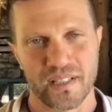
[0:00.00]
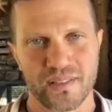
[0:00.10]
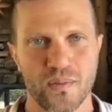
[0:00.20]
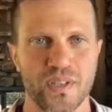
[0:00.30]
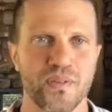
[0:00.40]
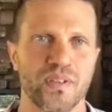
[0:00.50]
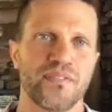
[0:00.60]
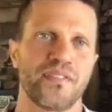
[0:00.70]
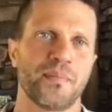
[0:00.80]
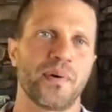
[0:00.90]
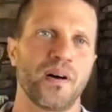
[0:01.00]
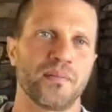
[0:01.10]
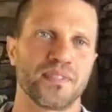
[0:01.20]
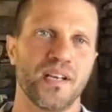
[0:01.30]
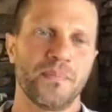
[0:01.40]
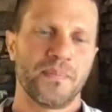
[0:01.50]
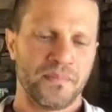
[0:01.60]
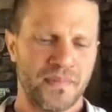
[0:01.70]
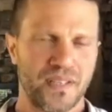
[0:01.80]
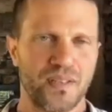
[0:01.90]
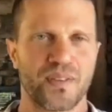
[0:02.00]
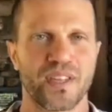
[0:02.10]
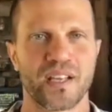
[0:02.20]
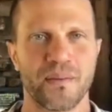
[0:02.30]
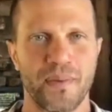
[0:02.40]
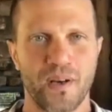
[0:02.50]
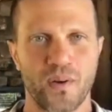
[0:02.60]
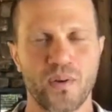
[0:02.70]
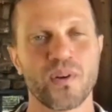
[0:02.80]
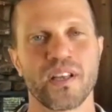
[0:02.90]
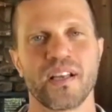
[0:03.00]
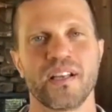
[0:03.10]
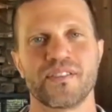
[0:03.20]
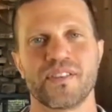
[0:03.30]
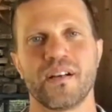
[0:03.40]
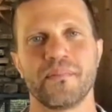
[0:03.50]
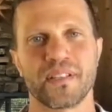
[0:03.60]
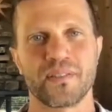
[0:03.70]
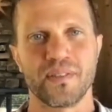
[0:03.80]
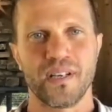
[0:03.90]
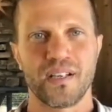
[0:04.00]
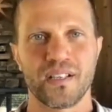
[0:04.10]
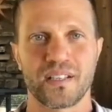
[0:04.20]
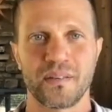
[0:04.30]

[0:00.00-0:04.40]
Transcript: So when you lift the palms up, you're thinking about cooling energy coming to the heart,